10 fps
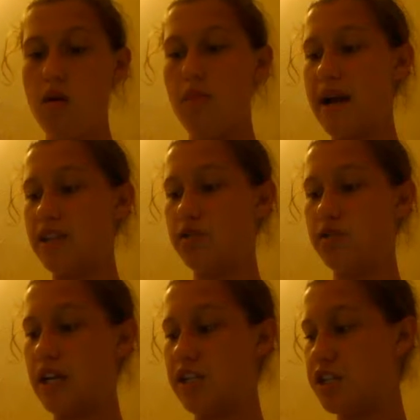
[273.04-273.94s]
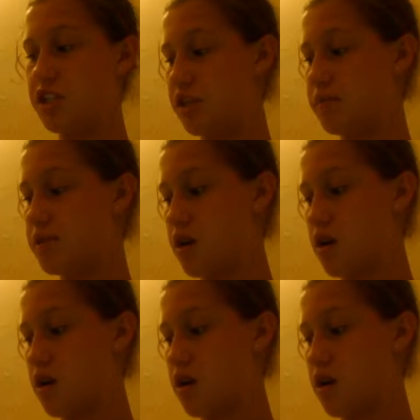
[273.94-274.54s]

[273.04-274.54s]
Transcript: Back to relationships.